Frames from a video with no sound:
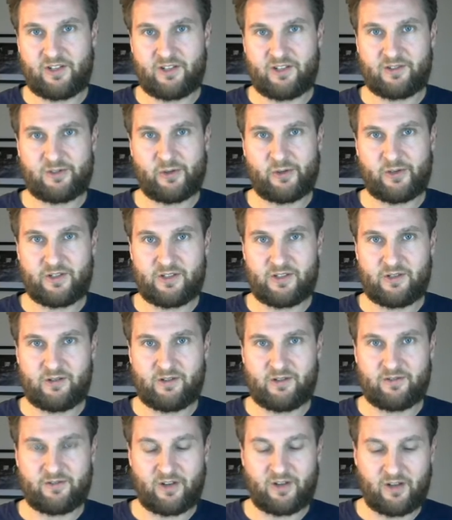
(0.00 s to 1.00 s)
is going to
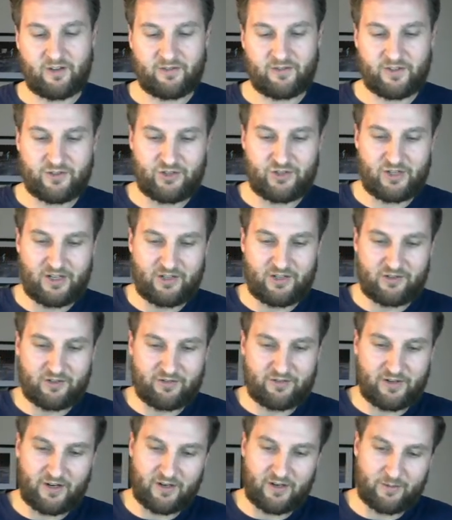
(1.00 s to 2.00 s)
involve a change of
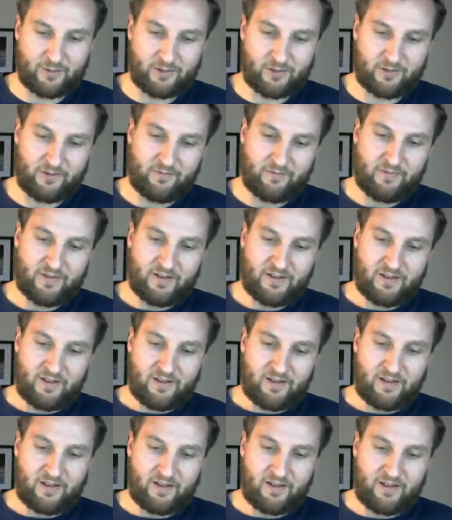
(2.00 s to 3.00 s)
variable.
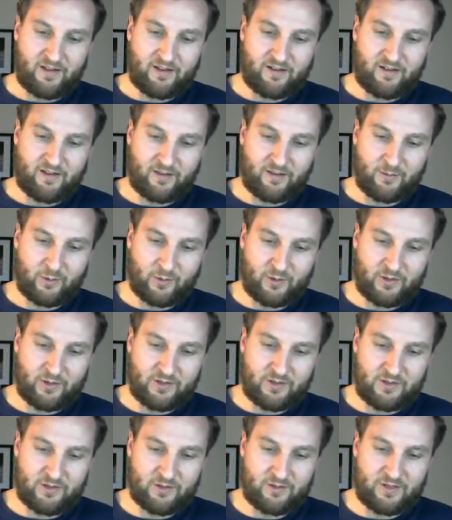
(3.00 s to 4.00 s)
And I'm going
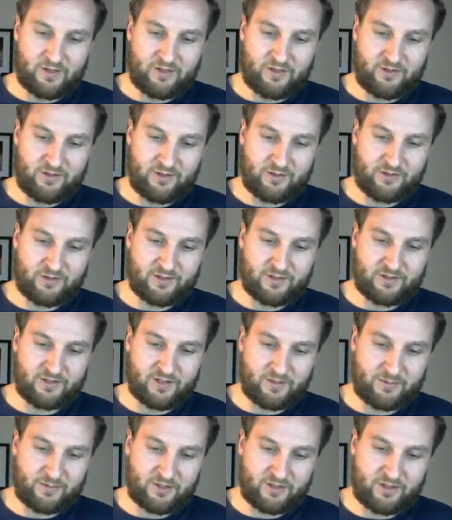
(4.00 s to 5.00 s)
to introduce a
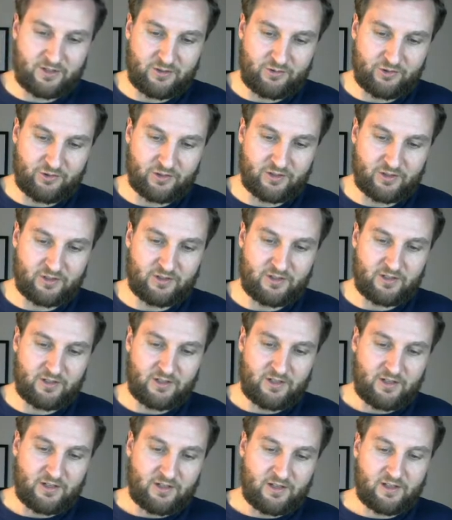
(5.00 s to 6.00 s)
substitution,
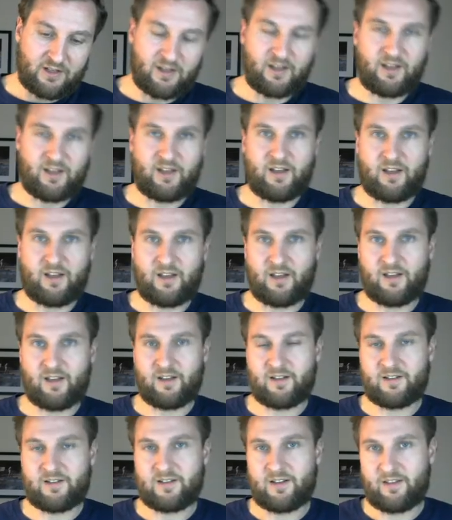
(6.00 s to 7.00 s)

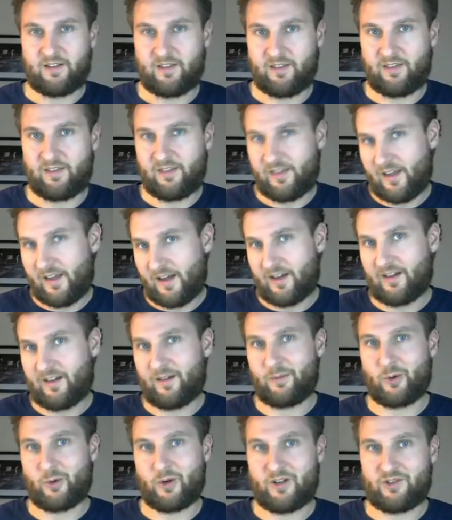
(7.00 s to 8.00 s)
and then
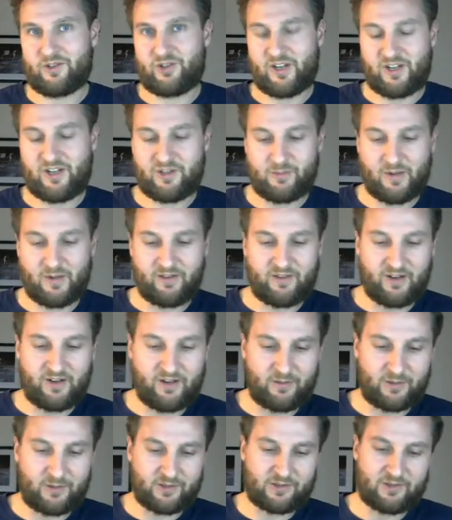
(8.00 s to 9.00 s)
I'm going to change my
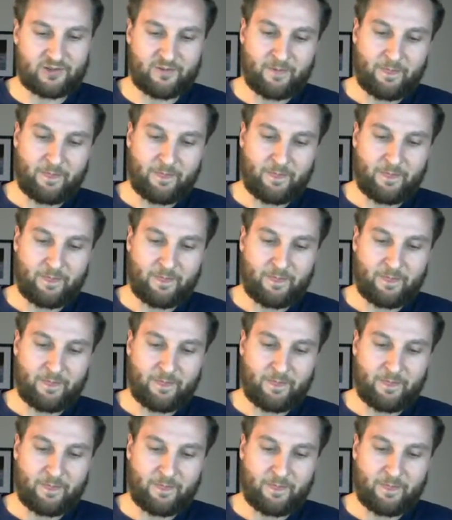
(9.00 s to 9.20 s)
variables.